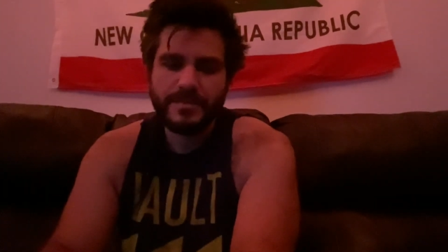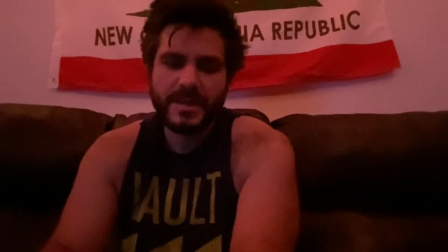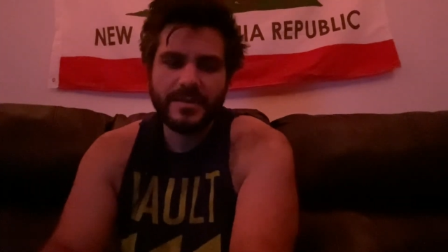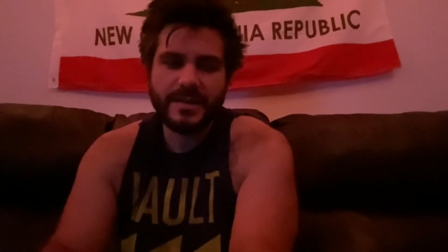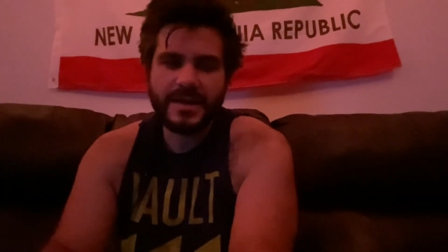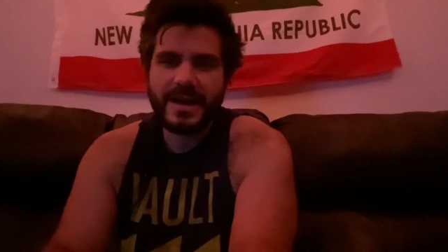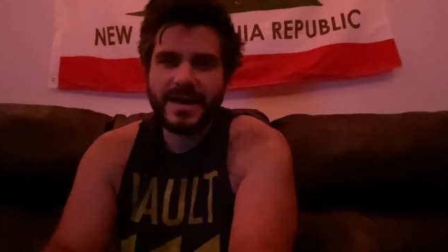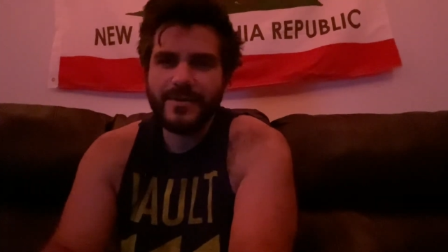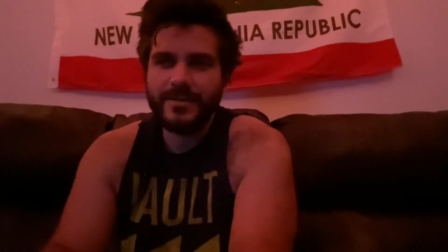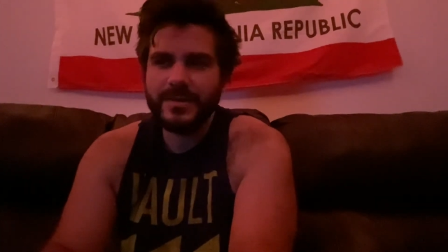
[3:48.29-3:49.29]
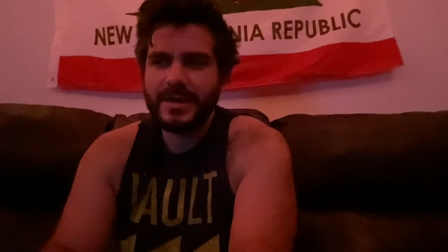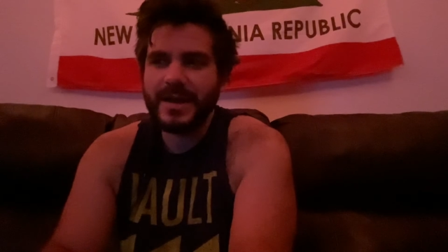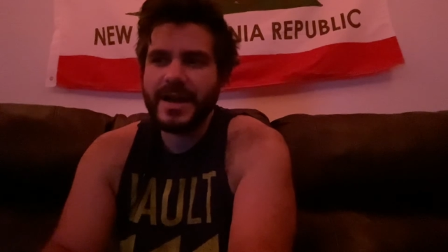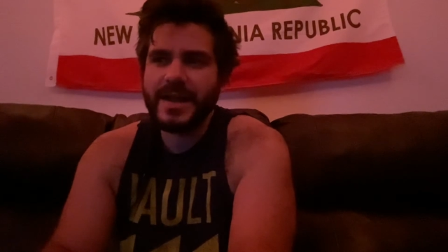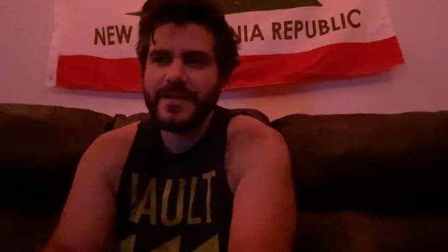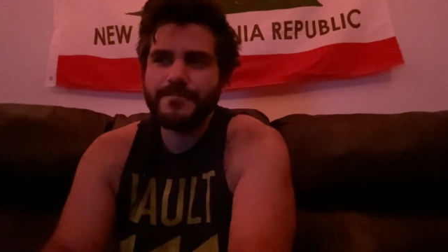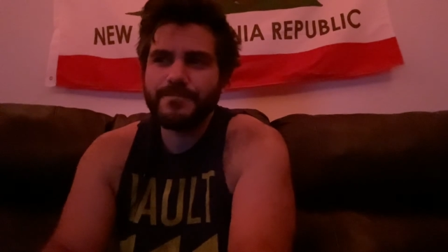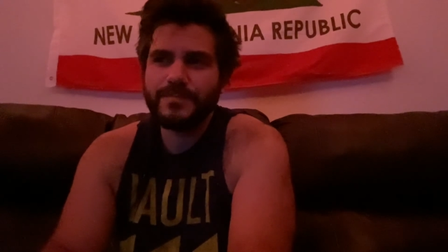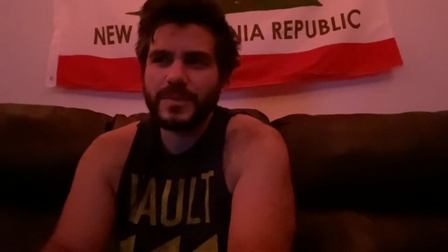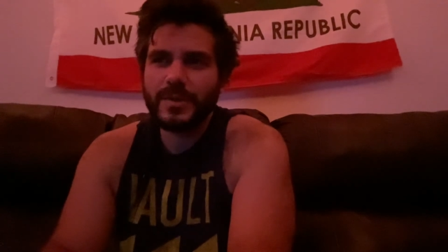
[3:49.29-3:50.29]
the guy
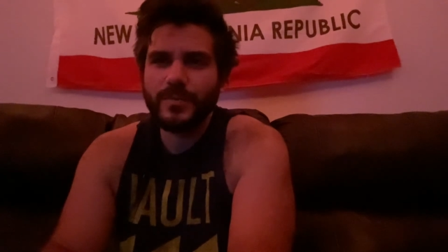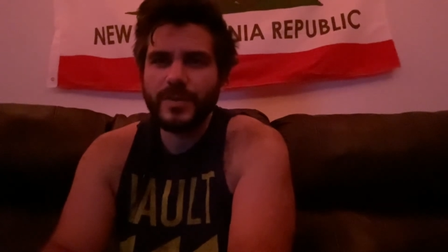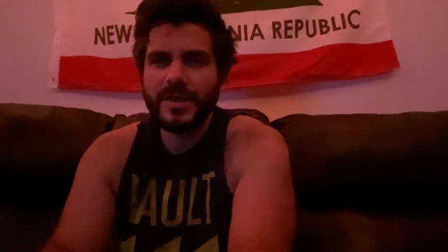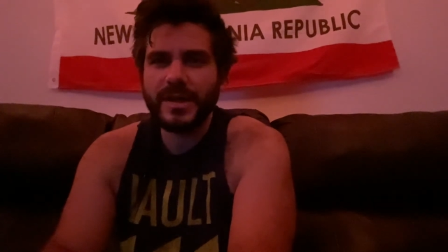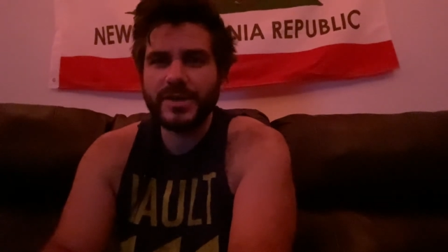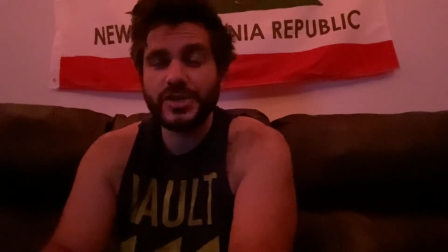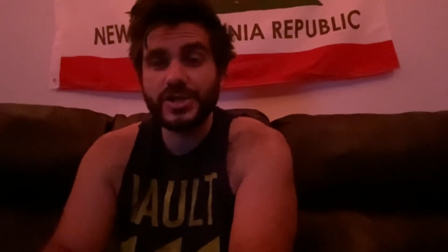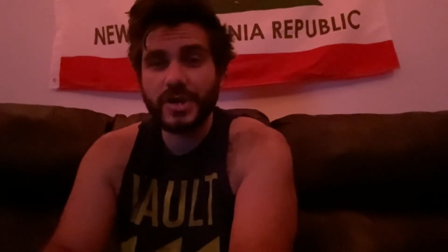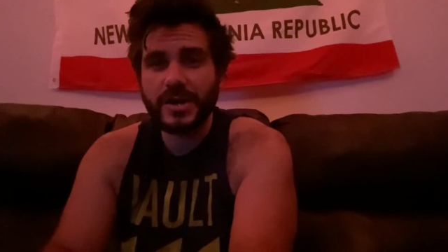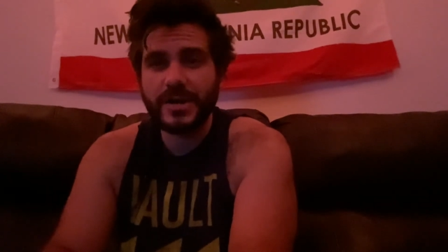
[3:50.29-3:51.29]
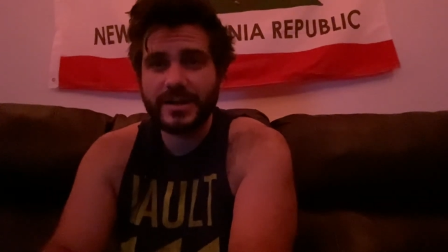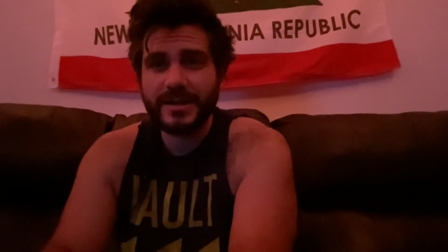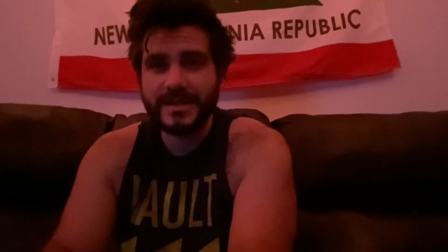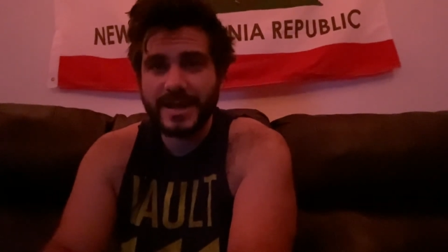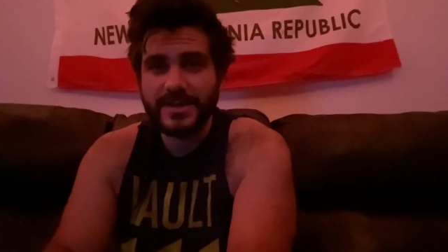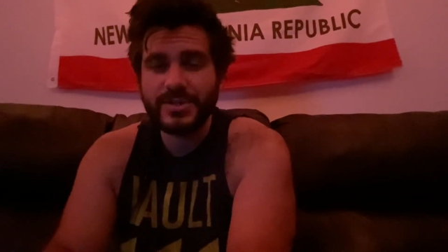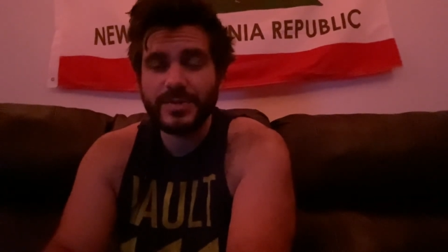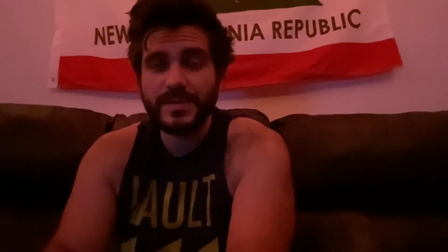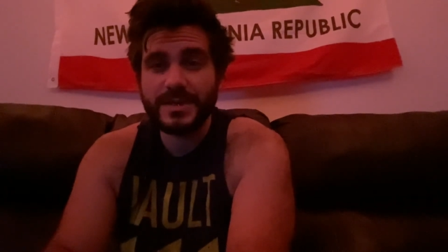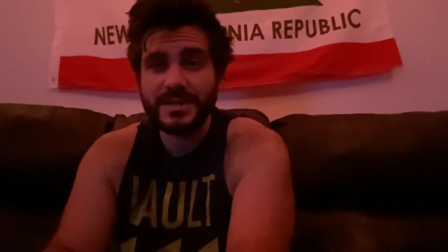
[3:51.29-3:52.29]
with a shark attached
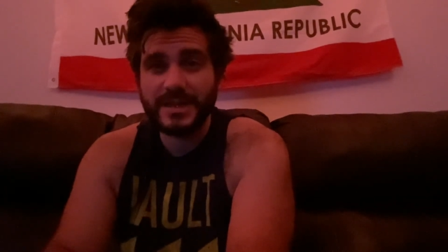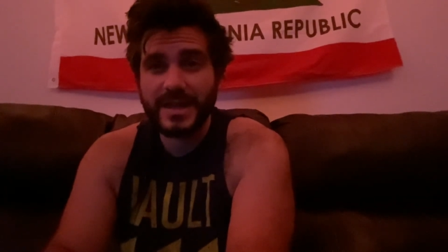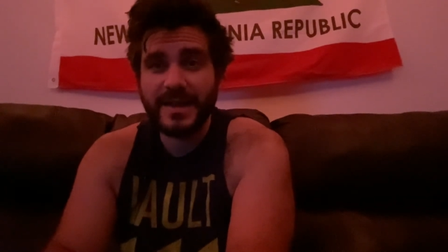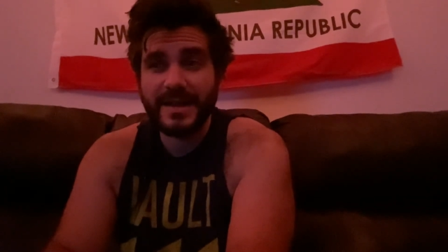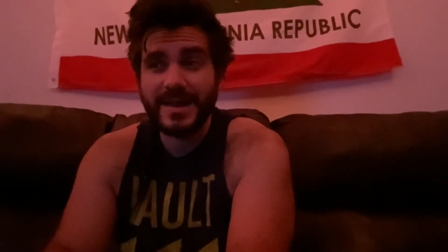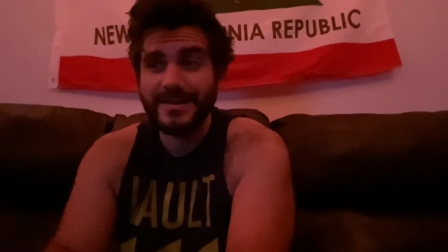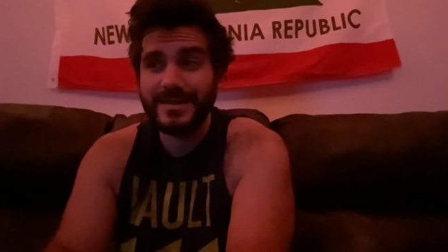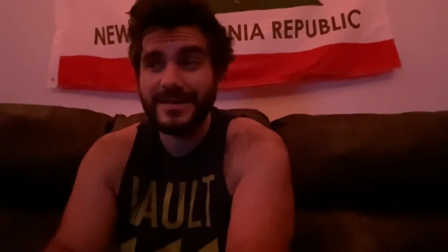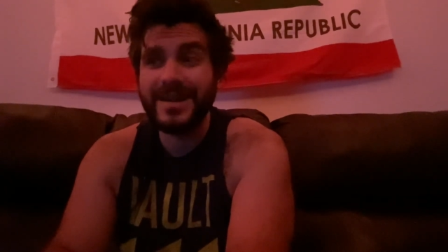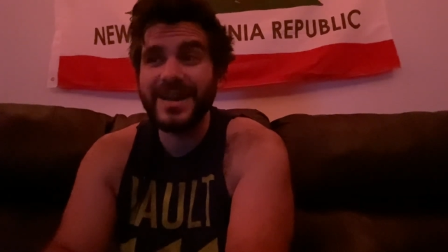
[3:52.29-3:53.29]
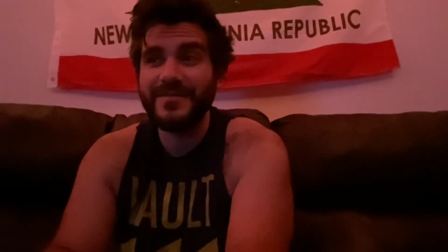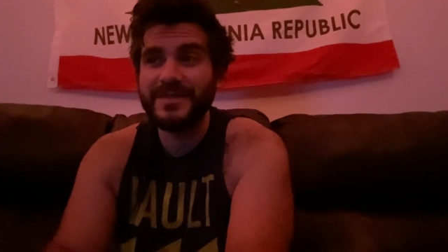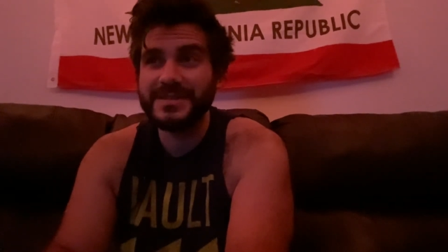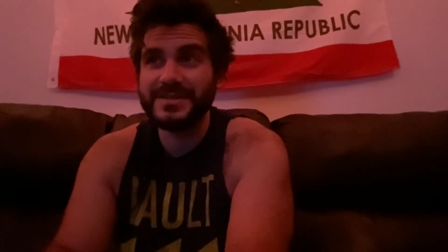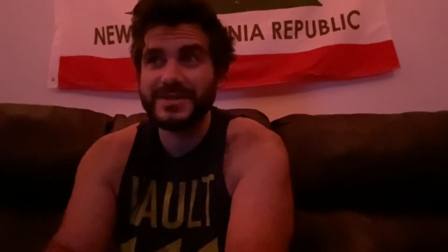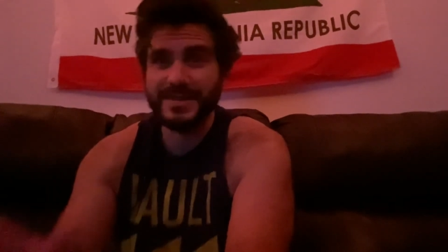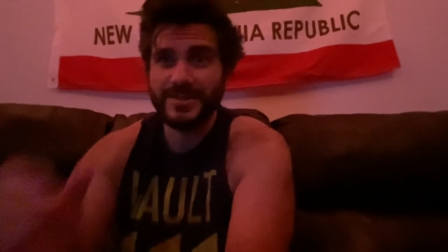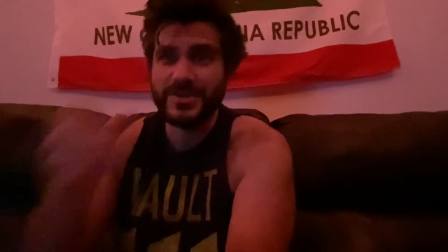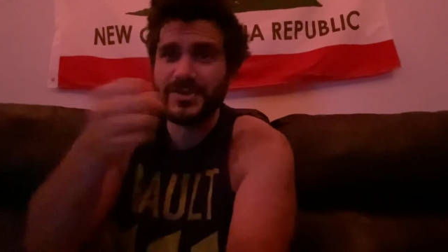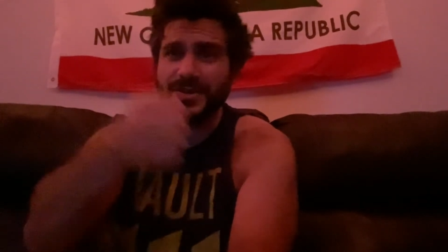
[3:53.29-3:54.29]
to his leg and the knife is inside
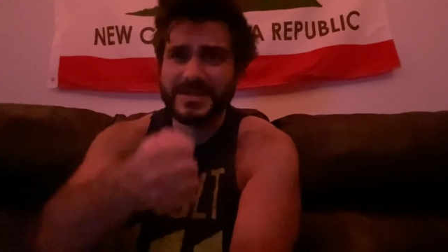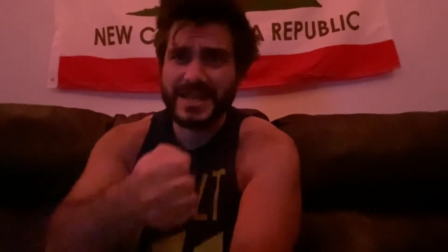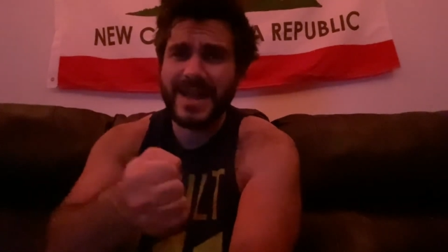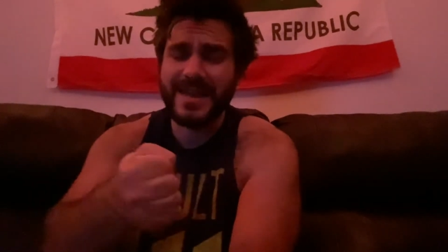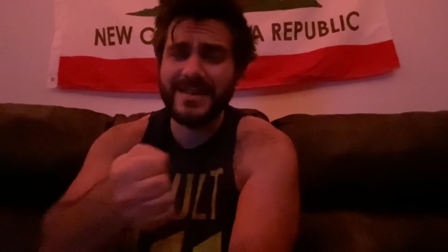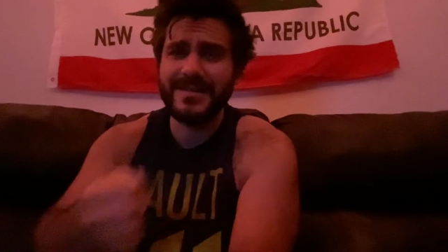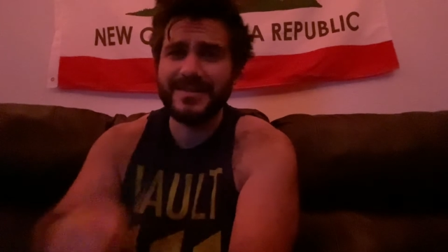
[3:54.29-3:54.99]
the shark's head.